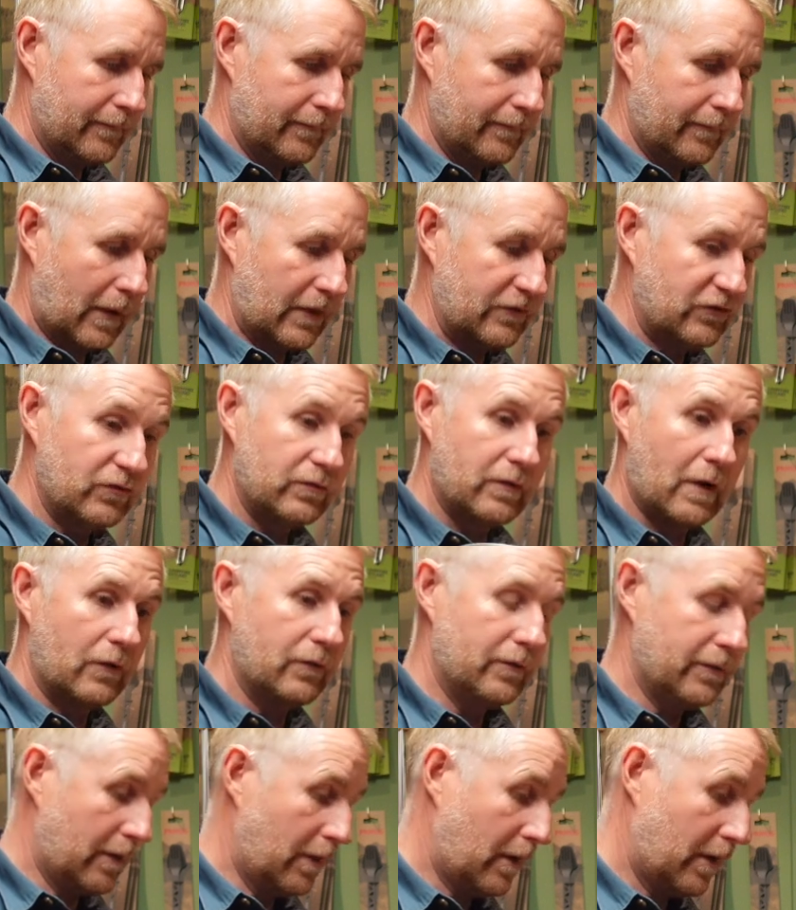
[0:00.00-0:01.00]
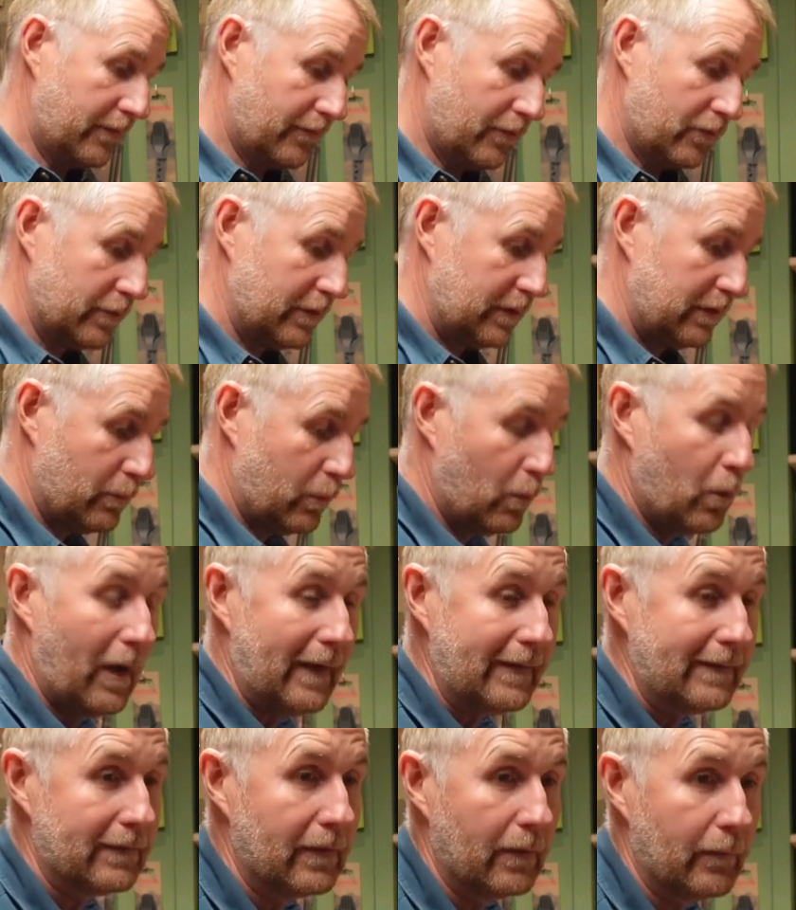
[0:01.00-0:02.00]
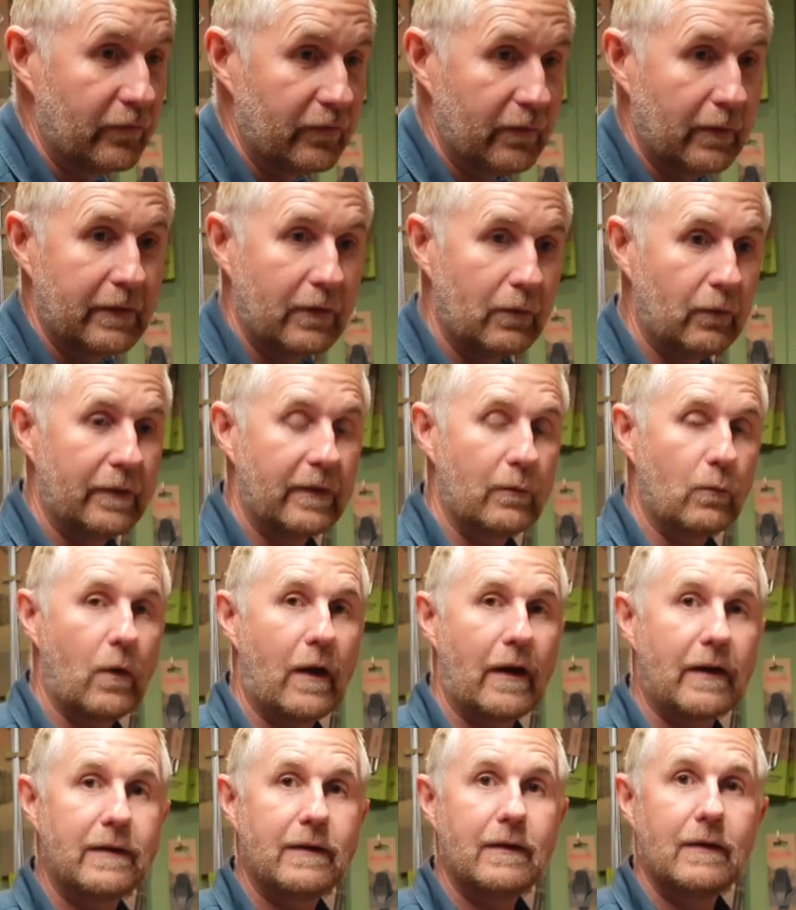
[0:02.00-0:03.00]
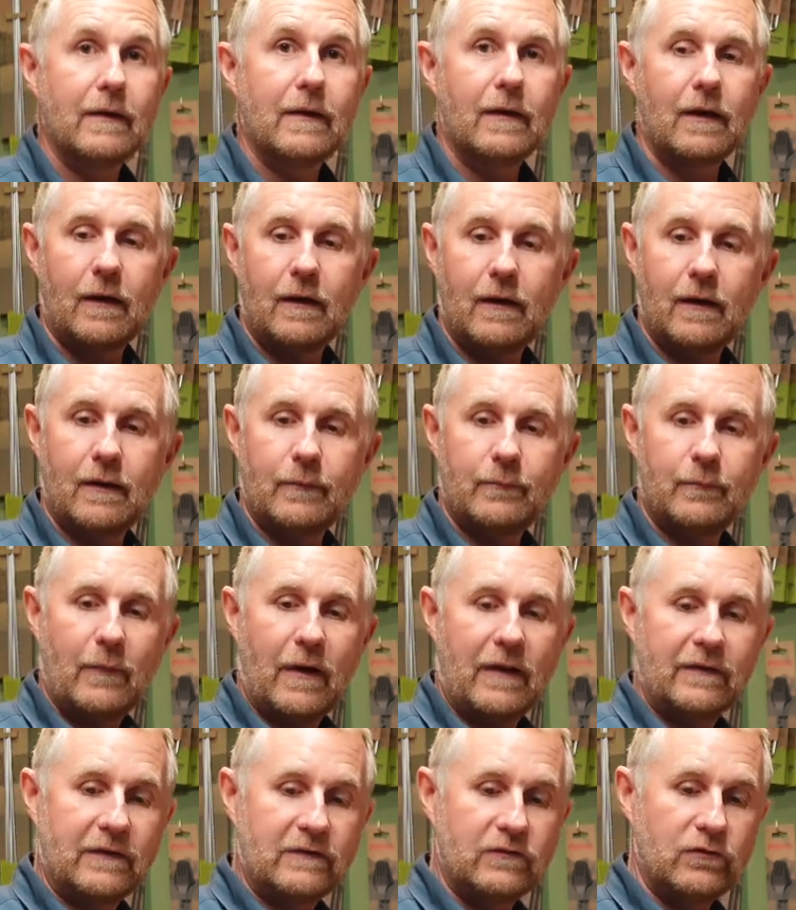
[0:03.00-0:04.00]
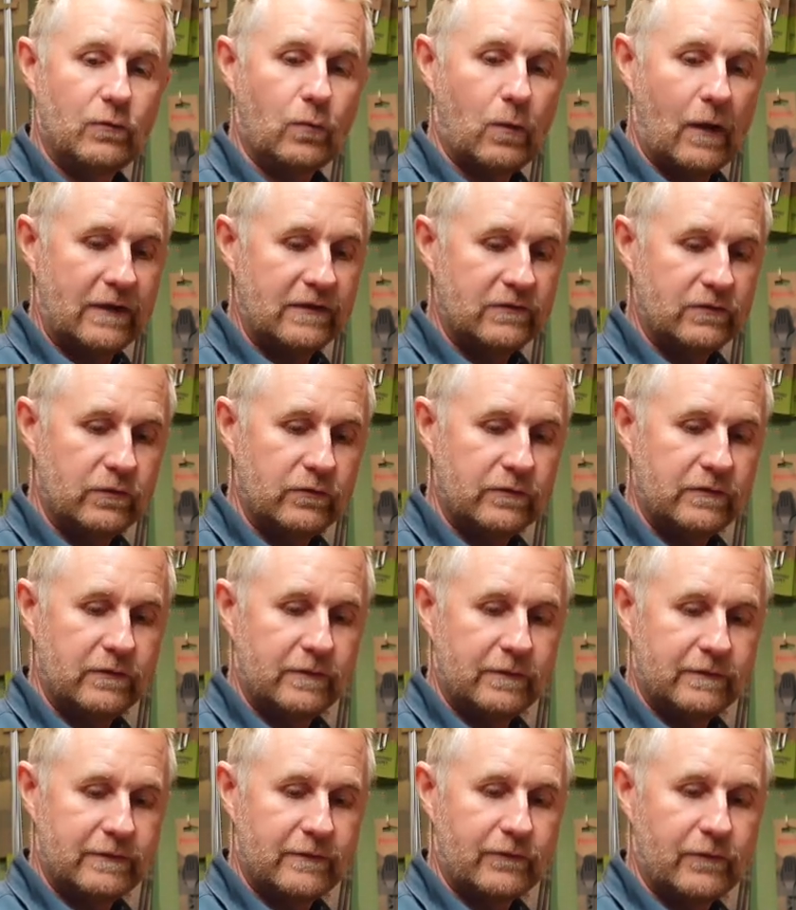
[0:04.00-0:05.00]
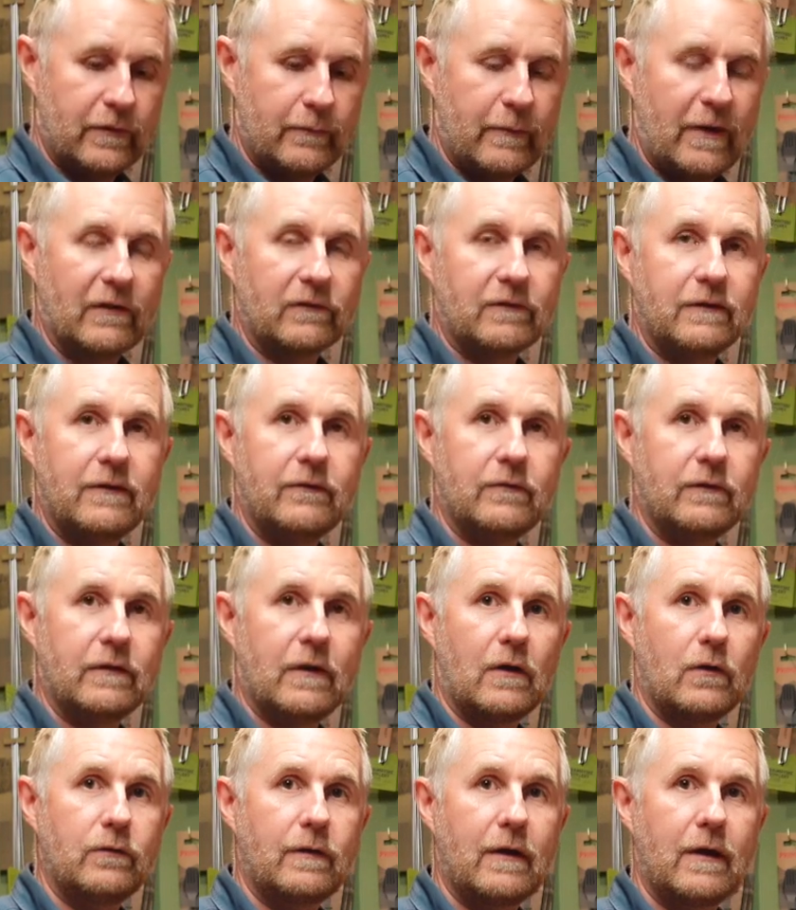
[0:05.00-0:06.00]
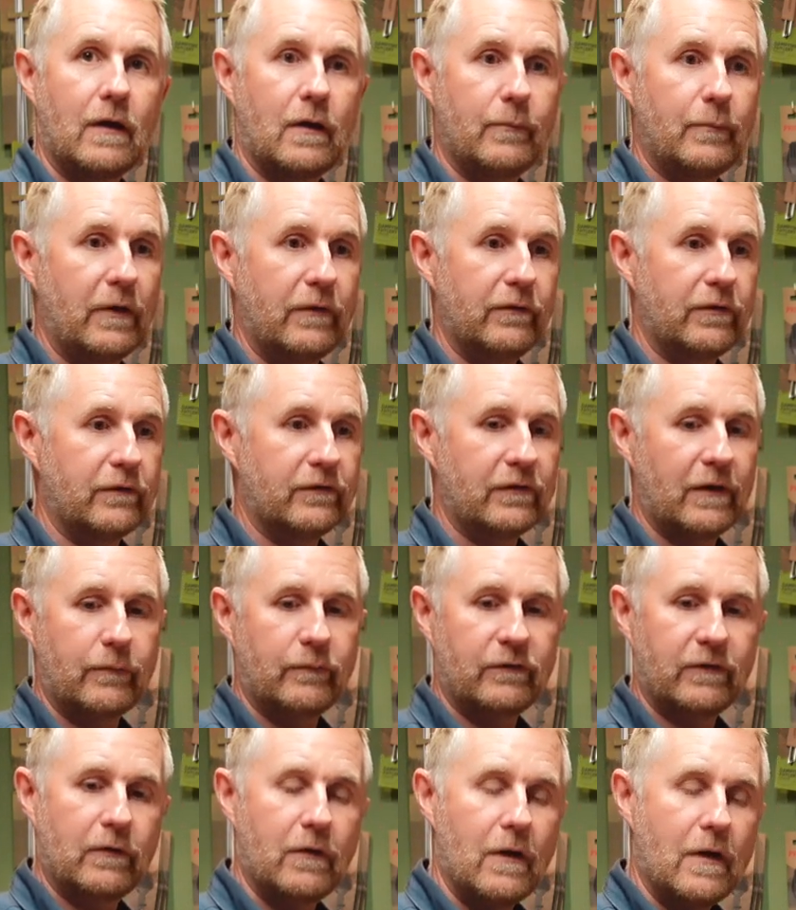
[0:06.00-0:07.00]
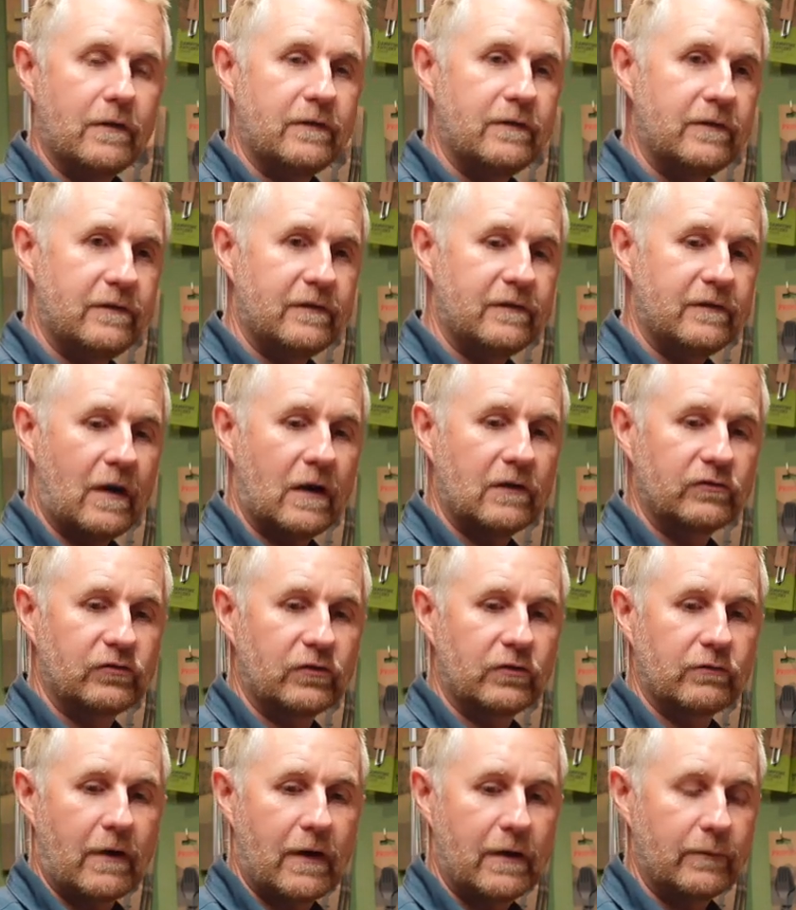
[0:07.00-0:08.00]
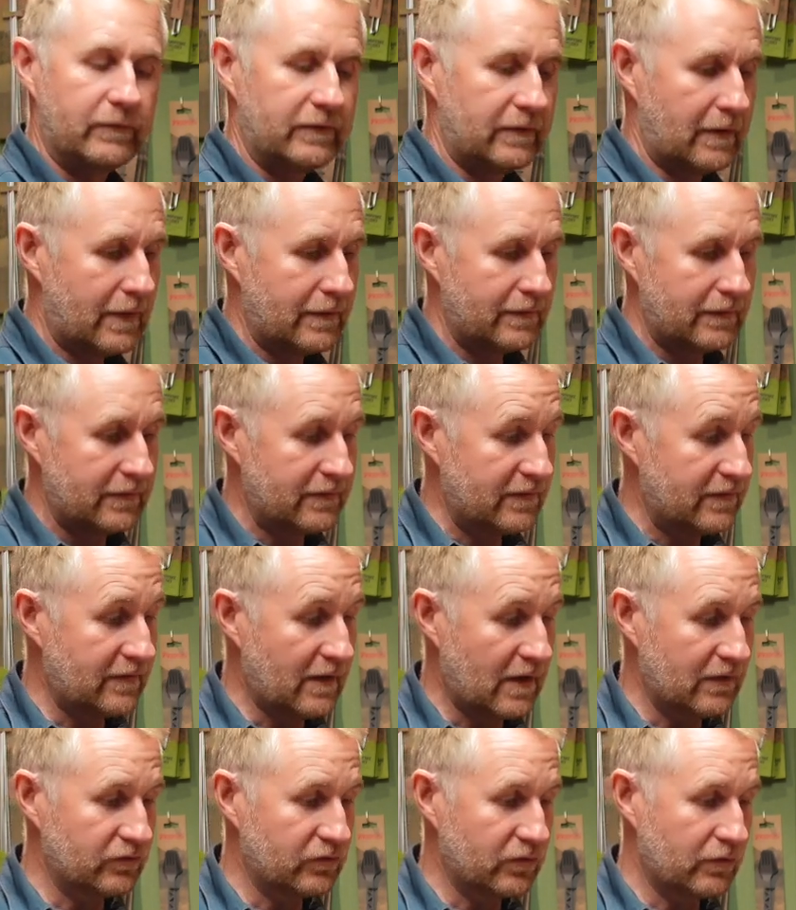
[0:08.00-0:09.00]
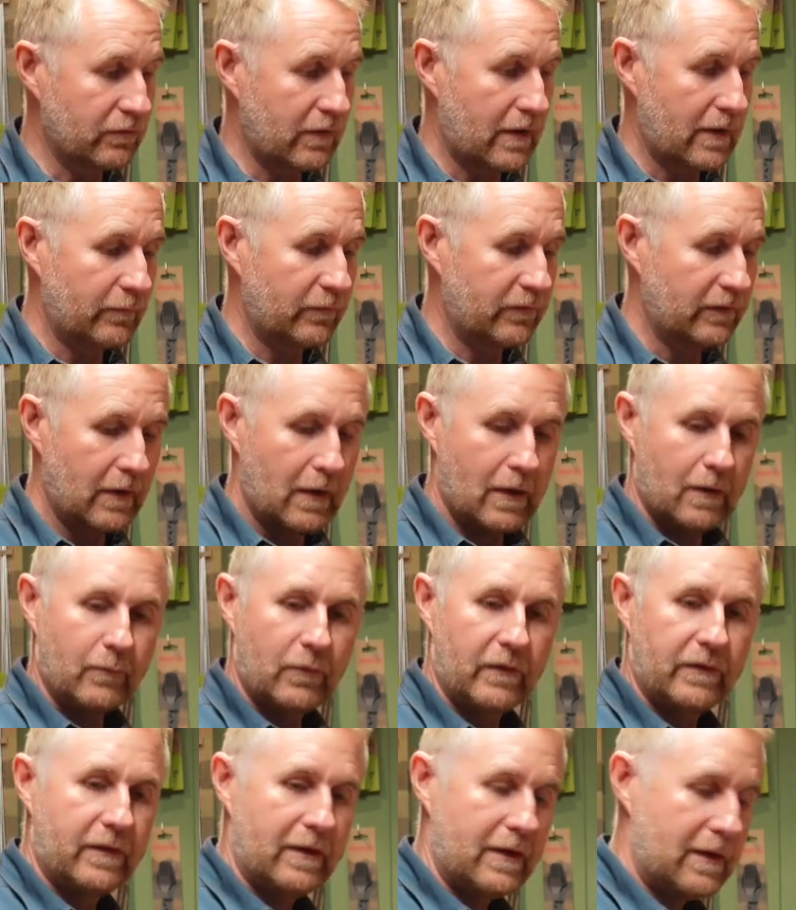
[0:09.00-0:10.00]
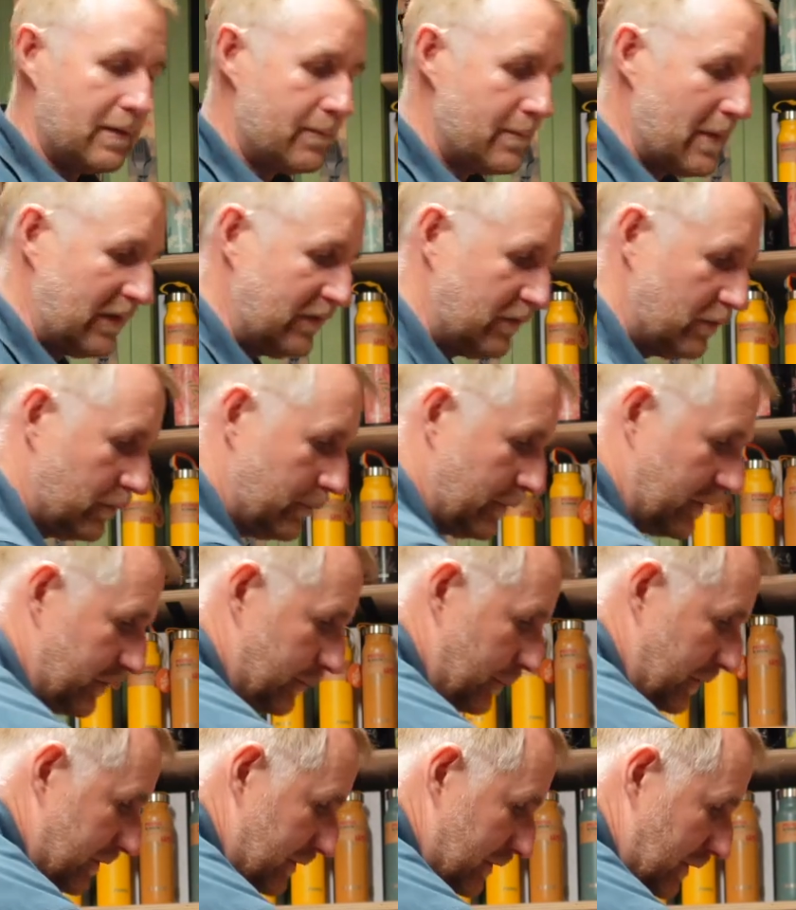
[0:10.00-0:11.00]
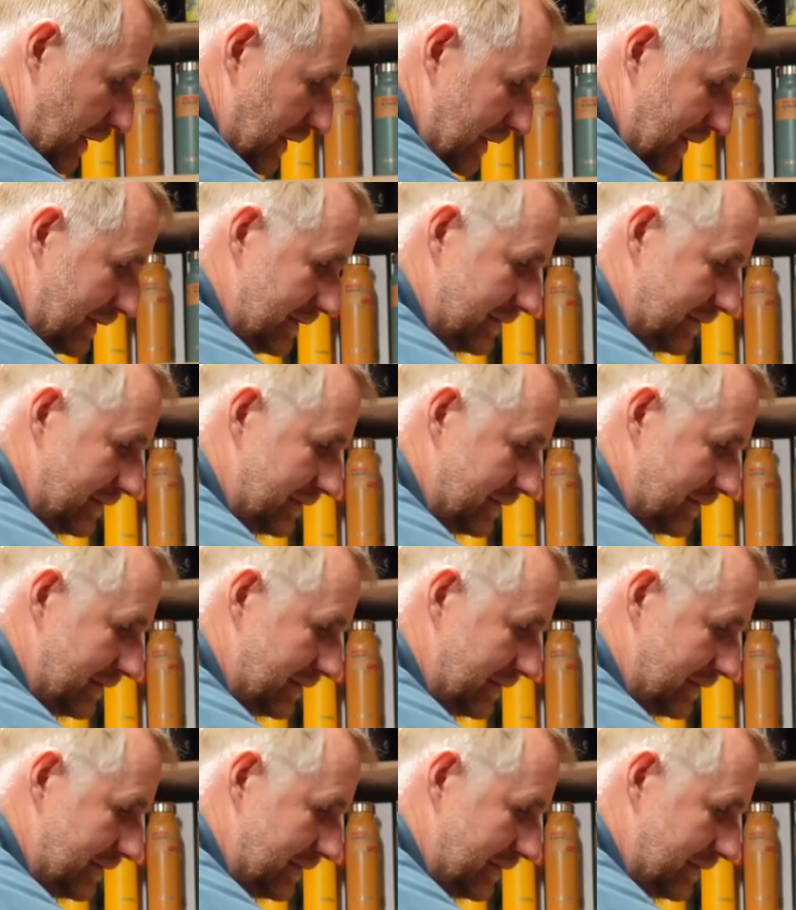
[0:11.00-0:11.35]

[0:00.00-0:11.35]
I do know that I've already weighed them, so I know what they weigh, and they do weigh two different amounts, even though they are both the same. So this is 100 grams and this is 100 grams, but the metal must be slightly